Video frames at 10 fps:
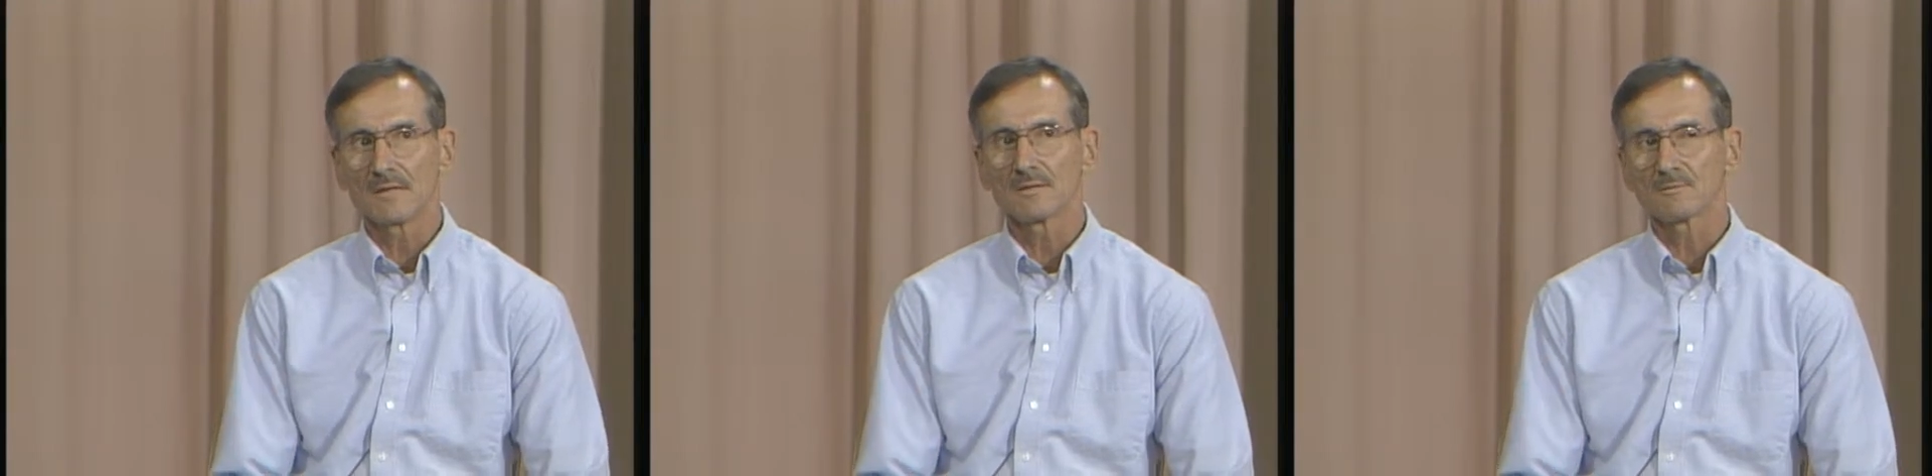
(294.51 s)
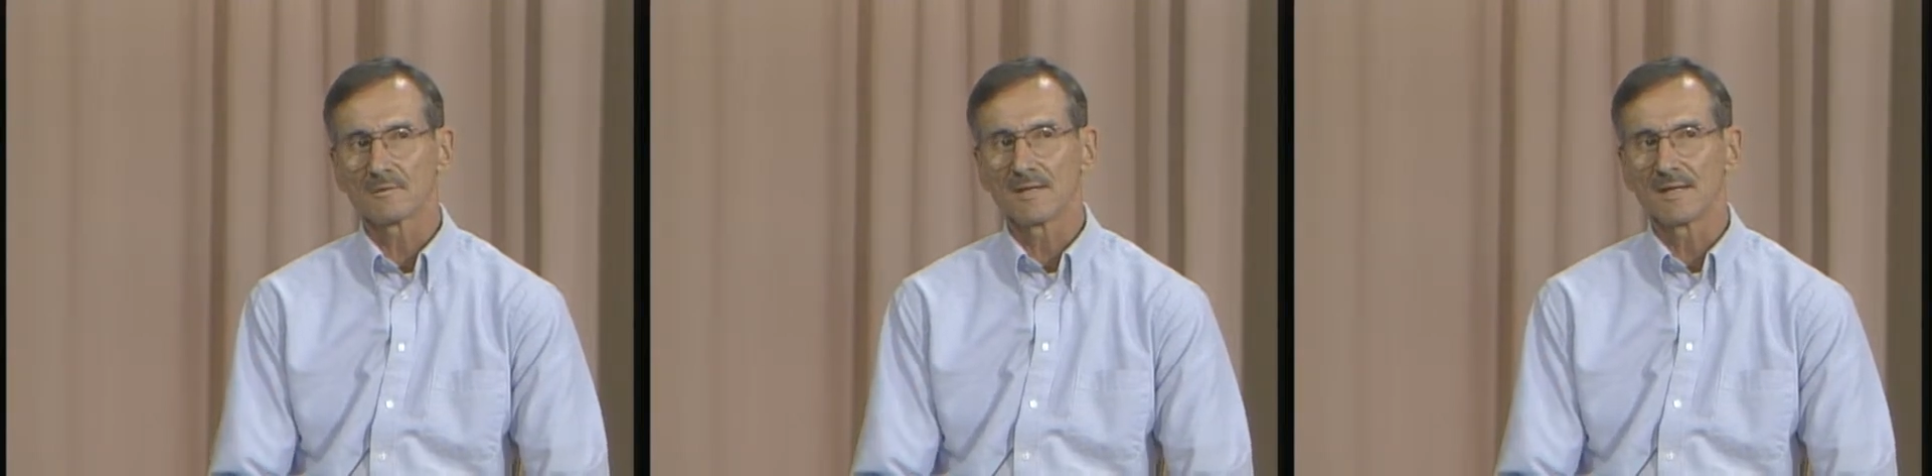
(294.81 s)
I think
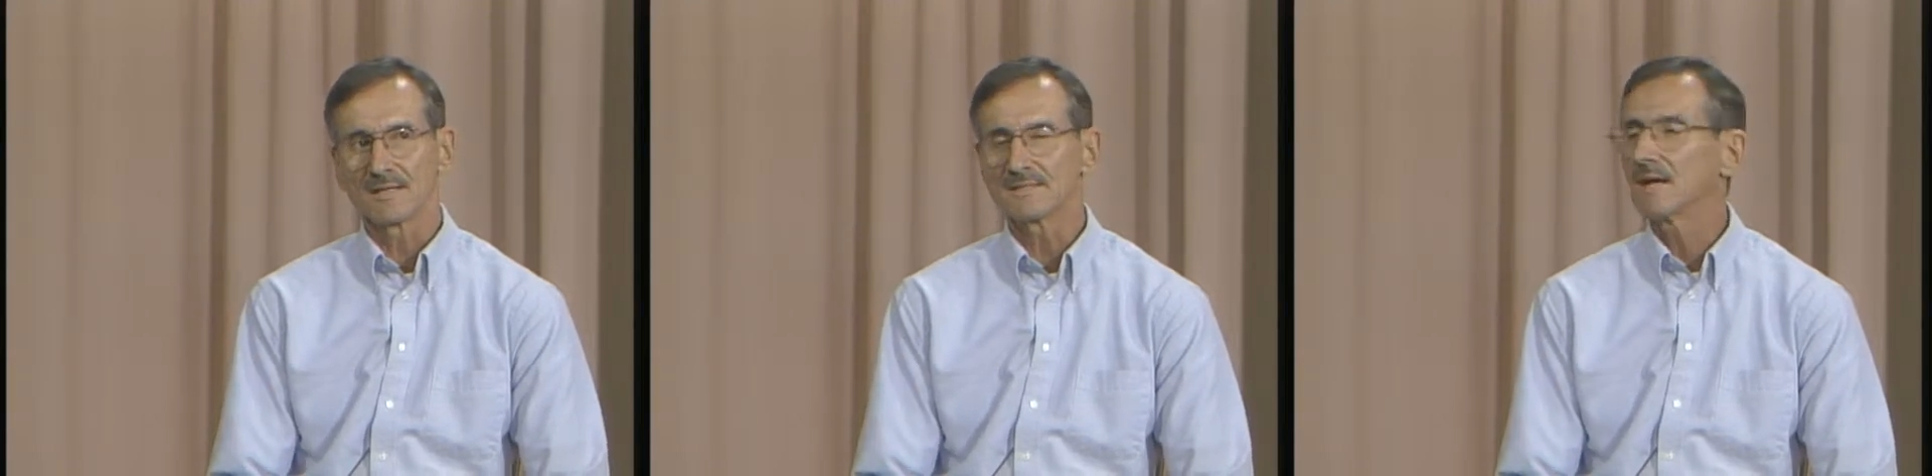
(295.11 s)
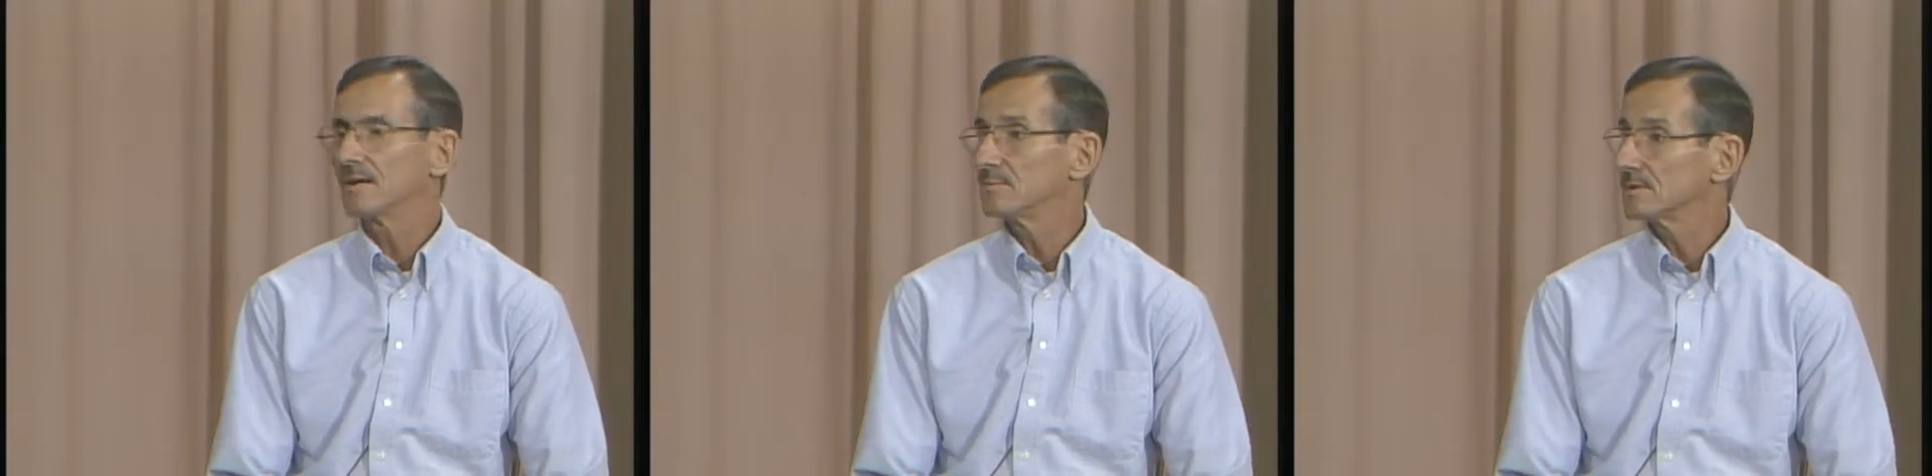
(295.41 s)
we're running out of
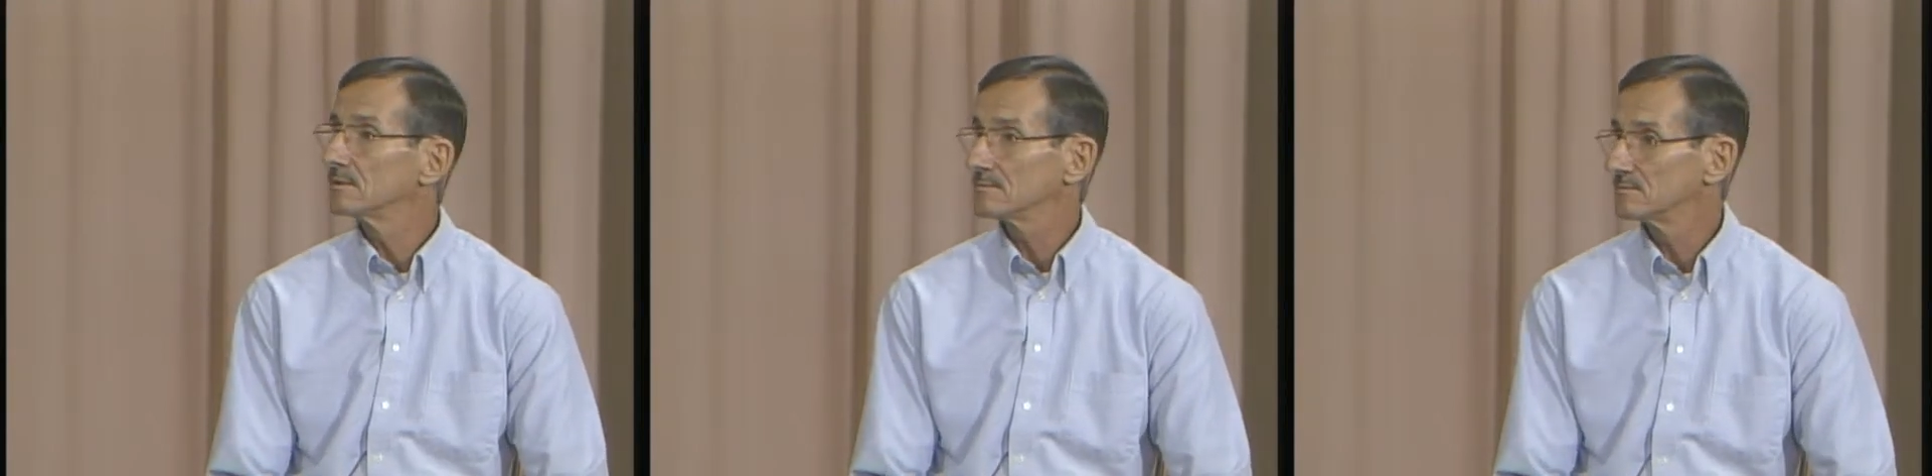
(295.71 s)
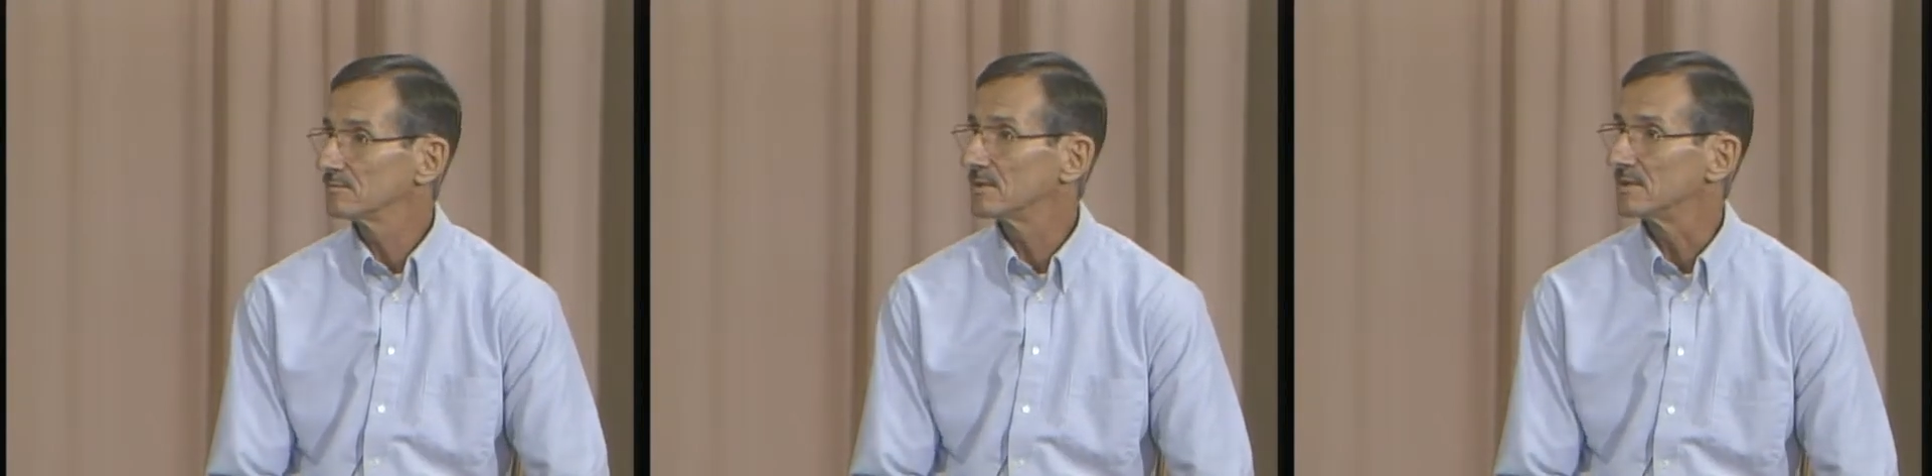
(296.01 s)
time, but oh,
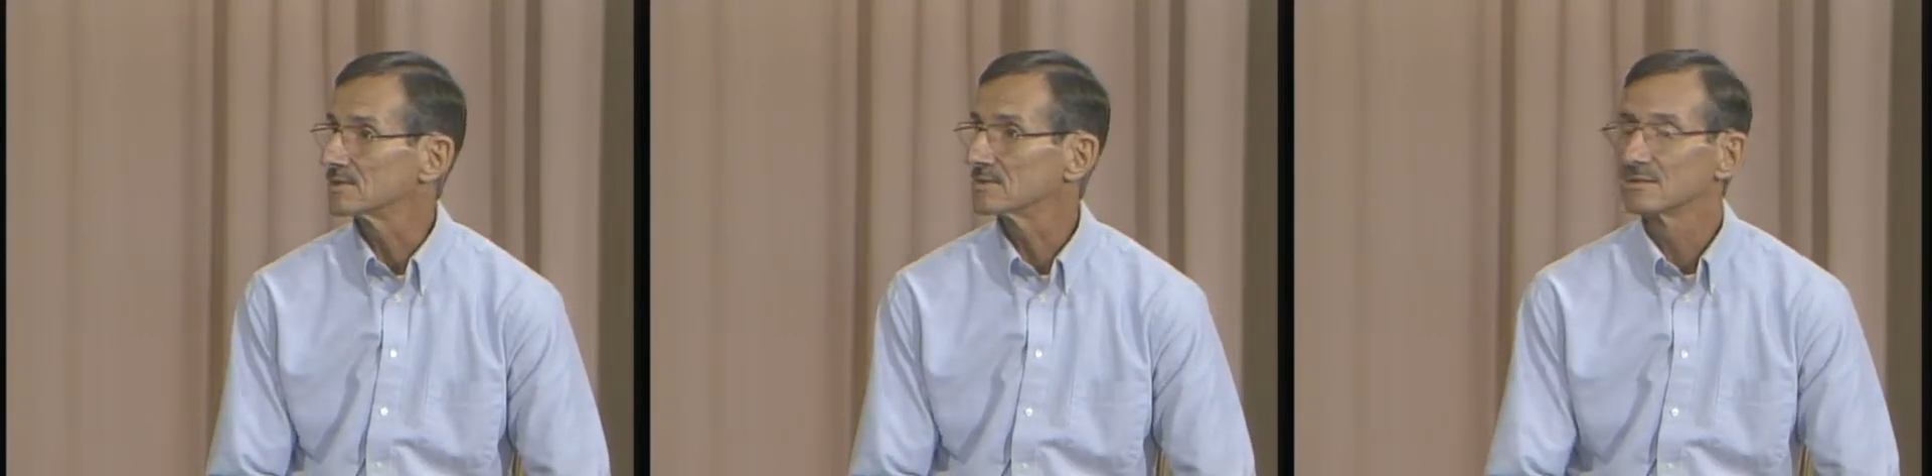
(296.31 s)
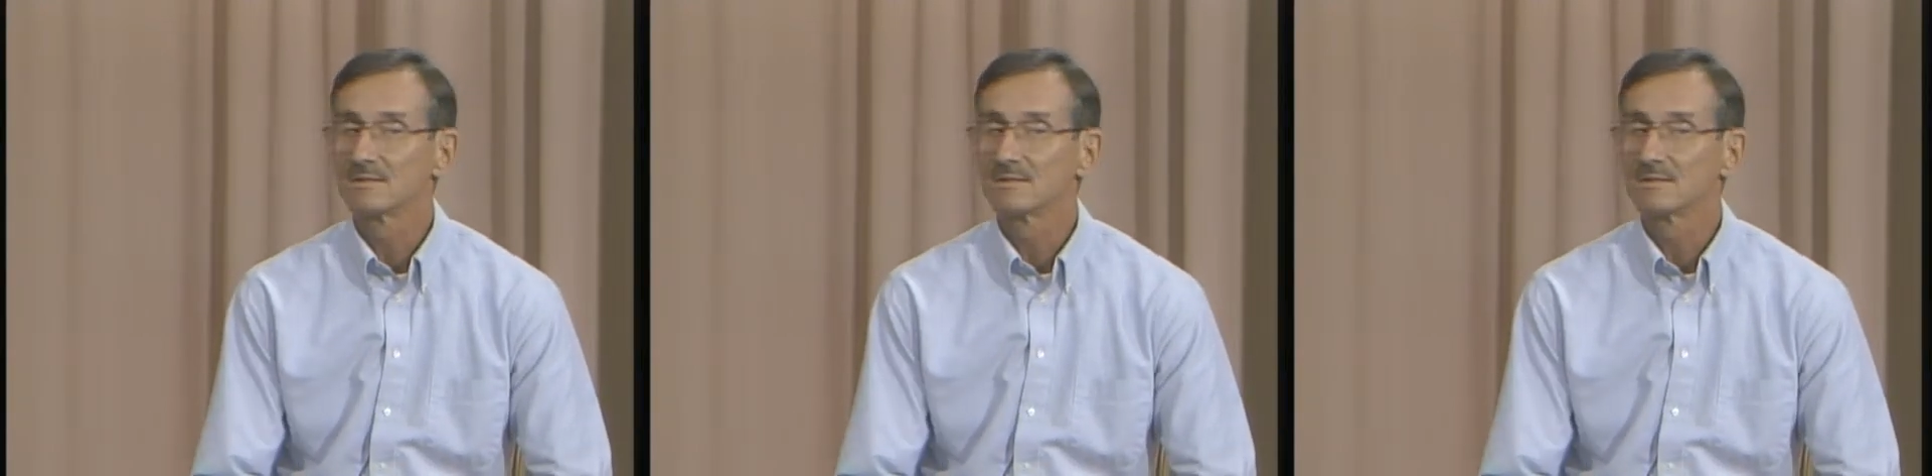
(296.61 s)
okay. please.